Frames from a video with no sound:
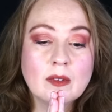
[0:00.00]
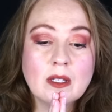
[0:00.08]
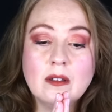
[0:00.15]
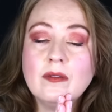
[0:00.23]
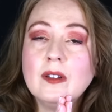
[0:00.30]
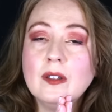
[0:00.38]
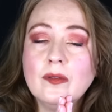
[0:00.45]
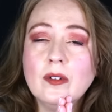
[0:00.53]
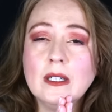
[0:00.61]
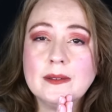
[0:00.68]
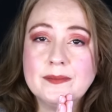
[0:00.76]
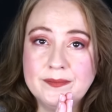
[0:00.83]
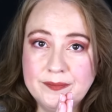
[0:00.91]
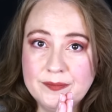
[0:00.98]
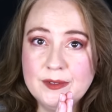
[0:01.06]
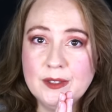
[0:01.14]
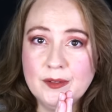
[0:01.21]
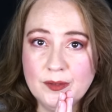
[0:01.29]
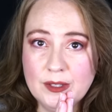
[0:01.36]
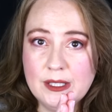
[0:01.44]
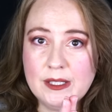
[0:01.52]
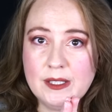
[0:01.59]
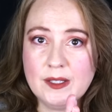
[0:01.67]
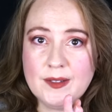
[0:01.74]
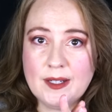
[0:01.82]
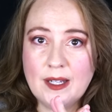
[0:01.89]
and feel free, feel free
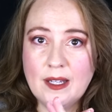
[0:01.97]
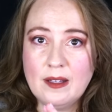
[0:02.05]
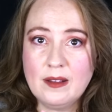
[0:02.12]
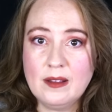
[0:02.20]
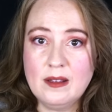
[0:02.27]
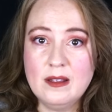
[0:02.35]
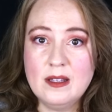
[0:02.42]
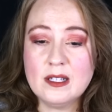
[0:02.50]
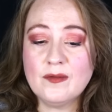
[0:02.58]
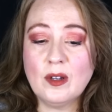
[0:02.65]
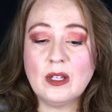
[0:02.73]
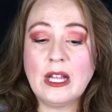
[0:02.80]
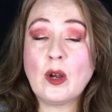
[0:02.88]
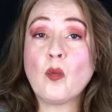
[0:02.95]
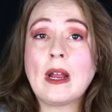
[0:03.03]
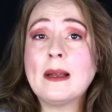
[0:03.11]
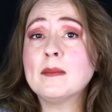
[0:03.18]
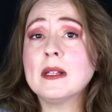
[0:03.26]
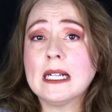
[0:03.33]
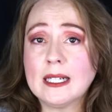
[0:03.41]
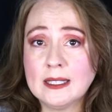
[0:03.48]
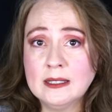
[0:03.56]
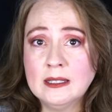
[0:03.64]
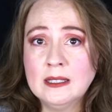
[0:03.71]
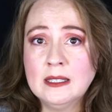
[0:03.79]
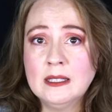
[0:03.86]
to say this felt like rambling.
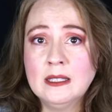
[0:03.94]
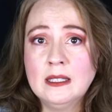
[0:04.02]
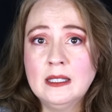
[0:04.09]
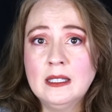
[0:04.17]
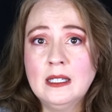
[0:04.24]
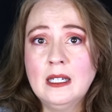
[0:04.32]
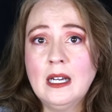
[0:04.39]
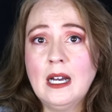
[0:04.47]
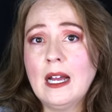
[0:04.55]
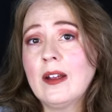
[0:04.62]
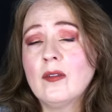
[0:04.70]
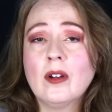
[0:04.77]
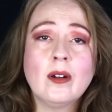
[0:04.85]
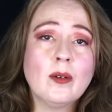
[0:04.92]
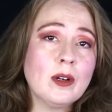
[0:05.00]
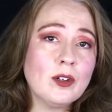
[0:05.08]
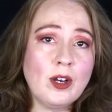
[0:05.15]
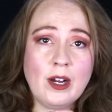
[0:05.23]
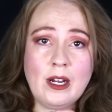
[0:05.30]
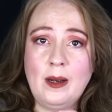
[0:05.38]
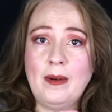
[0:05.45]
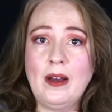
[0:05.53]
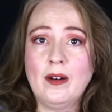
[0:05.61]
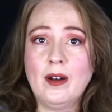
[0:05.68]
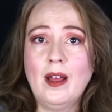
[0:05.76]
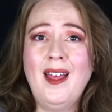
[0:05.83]
I have no idea what you're talking
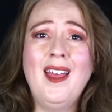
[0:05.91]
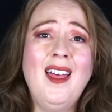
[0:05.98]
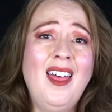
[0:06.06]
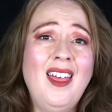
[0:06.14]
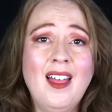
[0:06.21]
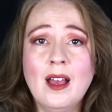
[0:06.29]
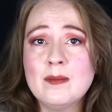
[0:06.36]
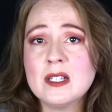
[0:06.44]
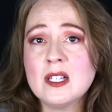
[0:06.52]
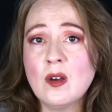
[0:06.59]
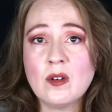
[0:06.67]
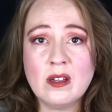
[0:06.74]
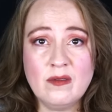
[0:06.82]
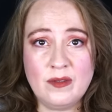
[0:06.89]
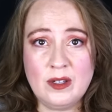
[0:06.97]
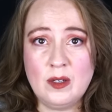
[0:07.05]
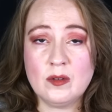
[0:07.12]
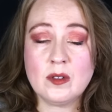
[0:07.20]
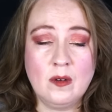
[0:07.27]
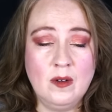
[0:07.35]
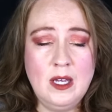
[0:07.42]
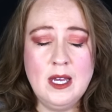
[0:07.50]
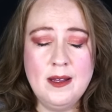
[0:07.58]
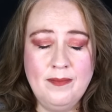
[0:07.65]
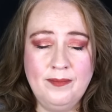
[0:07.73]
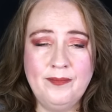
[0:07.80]
about. I'm so confused. Go
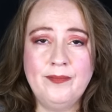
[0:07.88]
ahead,